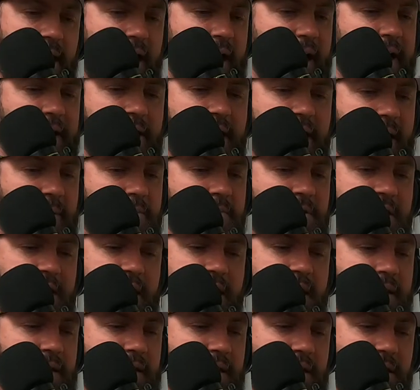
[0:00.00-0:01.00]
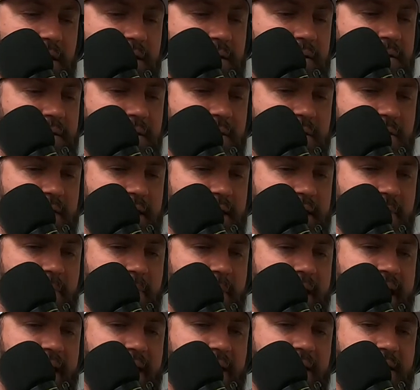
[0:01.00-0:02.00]
I I'm digging these these
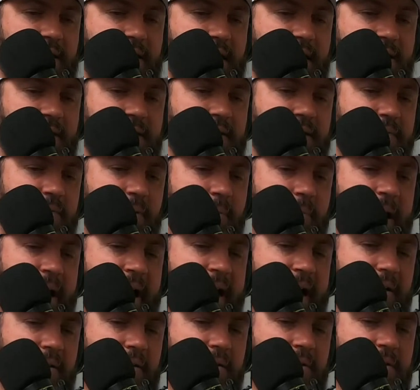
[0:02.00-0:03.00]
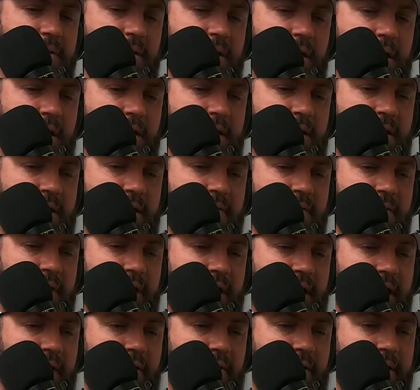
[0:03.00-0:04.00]
bag designs, these different patterns on the different
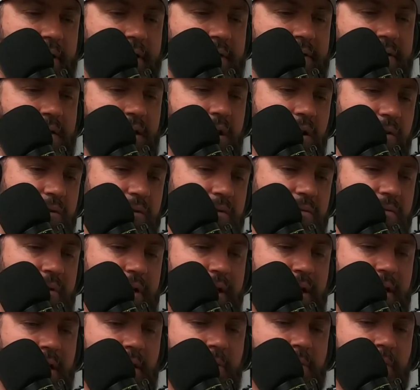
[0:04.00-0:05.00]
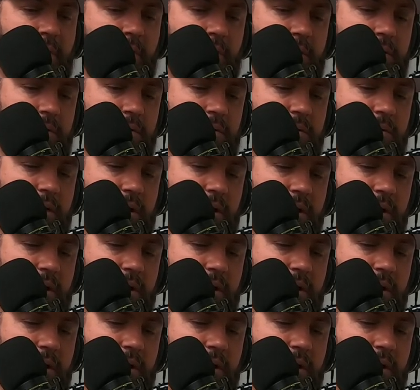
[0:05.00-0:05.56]
areas: Costa Rica, Peru,